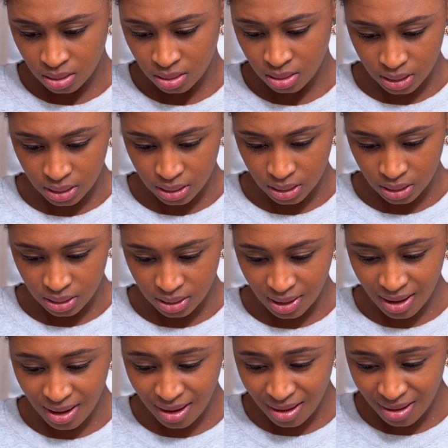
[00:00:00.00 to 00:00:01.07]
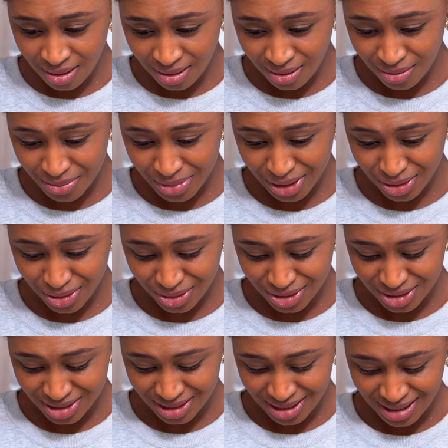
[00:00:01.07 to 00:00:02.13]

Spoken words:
Deleted. Oh my gosh.